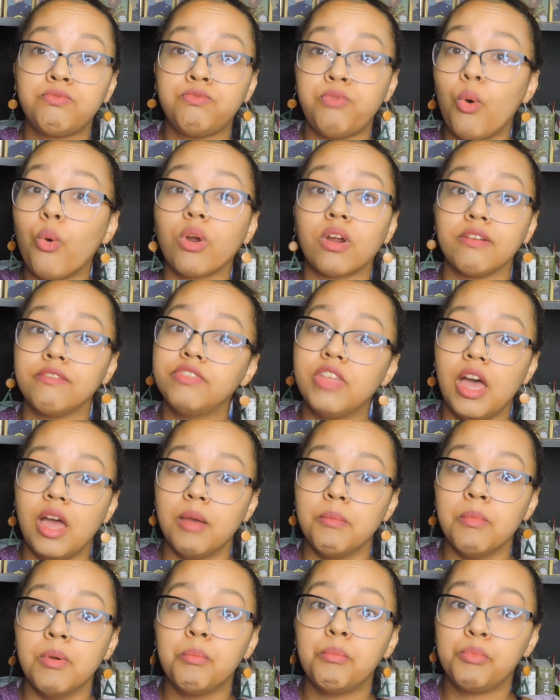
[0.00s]
four of
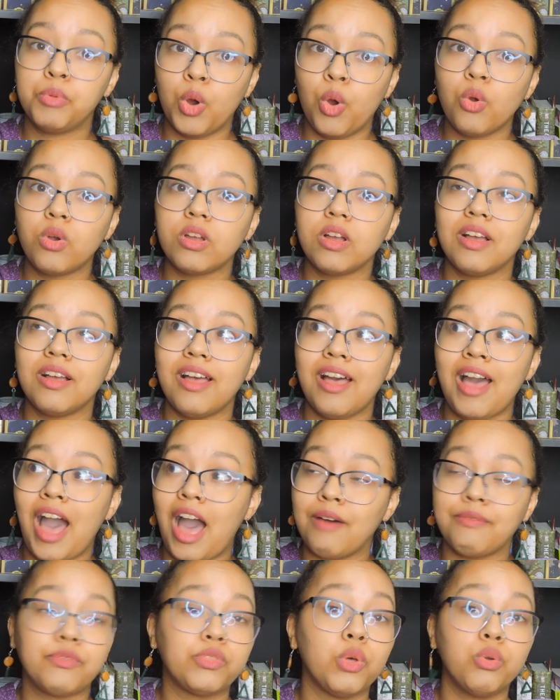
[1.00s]
them broke
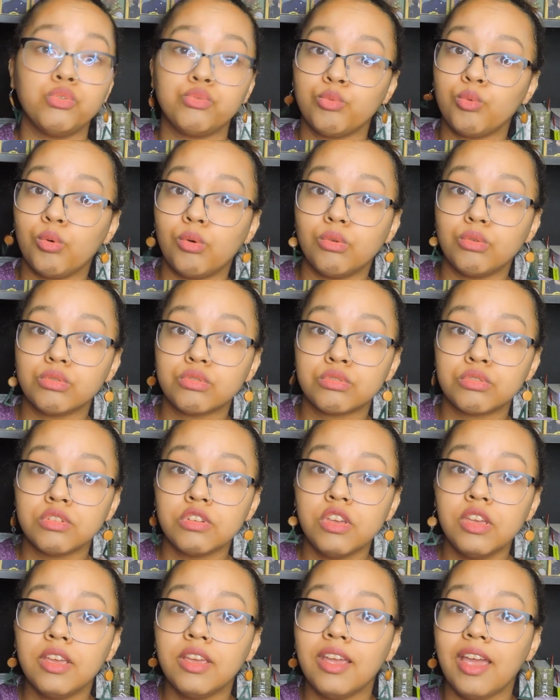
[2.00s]
half those rules.
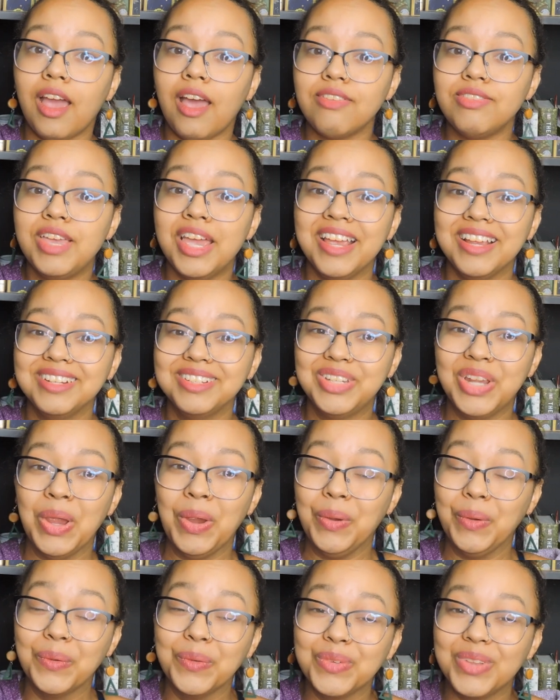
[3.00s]
And then
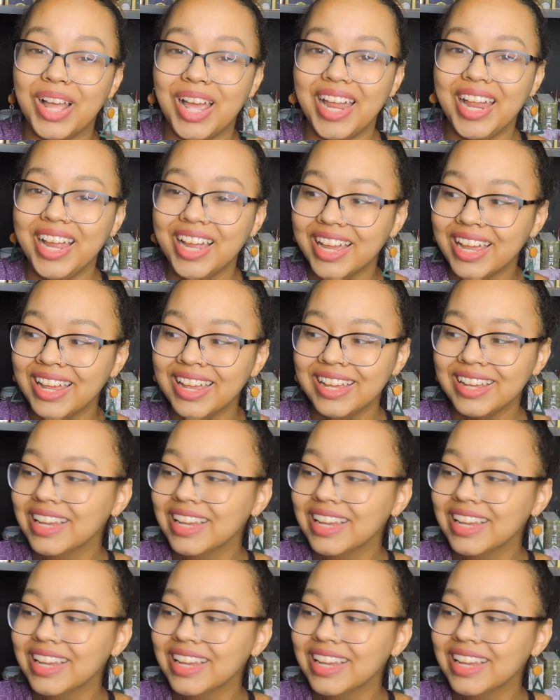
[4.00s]
two, like,